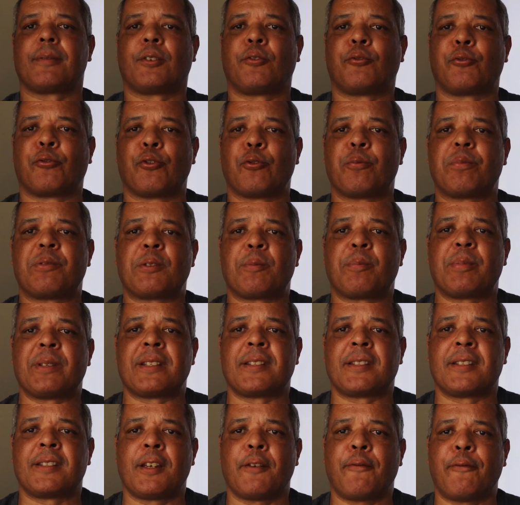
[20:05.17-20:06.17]

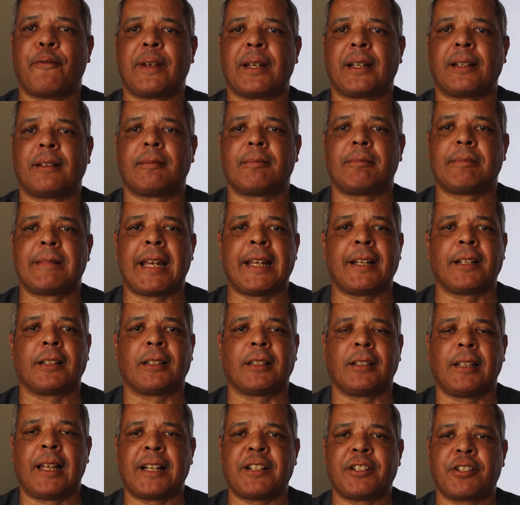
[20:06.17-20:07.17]
group-specific data
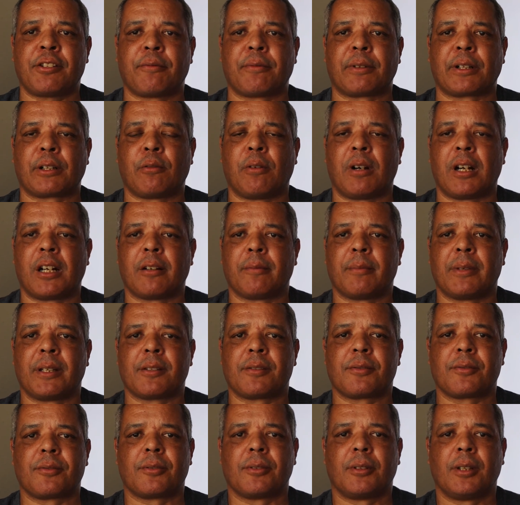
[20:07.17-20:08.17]
collection
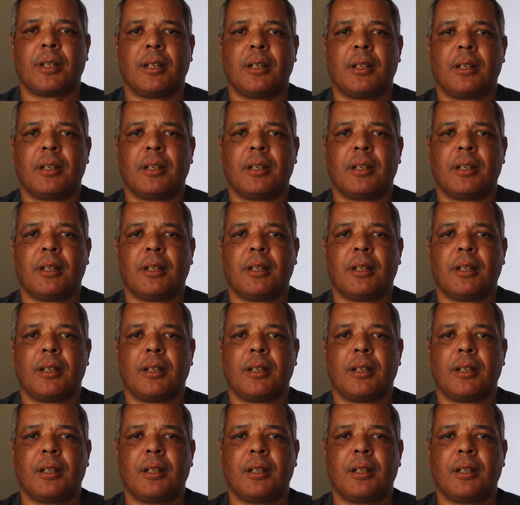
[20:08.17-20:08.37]
requirements.